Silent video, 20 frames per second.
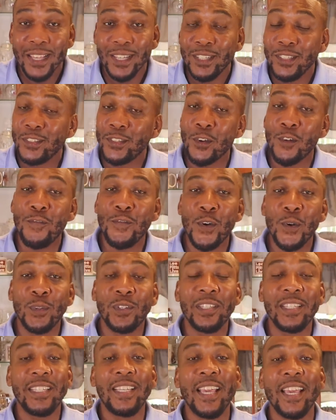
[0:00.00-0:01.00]
So,
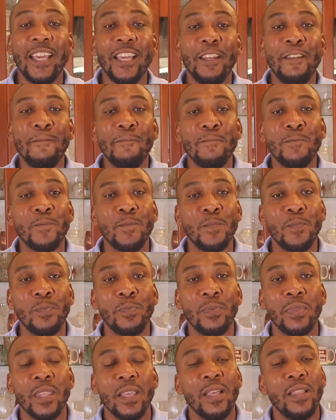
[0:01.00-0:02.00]
folks, again,
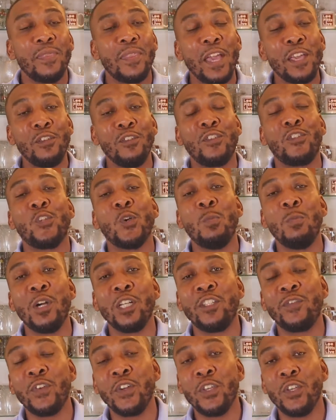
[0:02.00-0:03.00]
thank you so
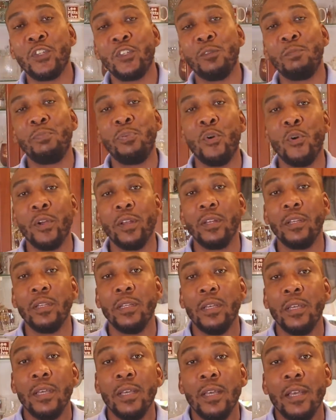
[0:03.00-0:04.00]
much for your support.
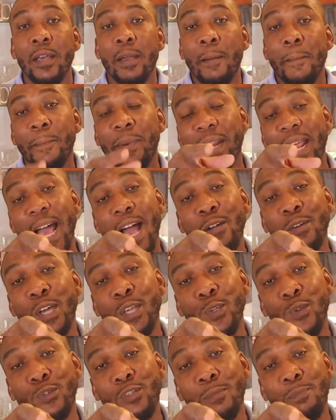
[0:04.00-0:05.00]
But how
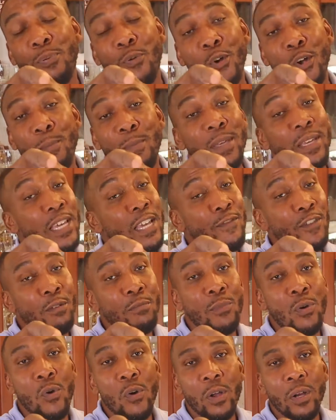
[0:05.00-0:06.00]
can you support me even
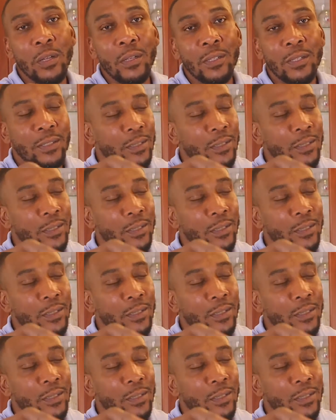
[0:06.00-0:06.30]
more?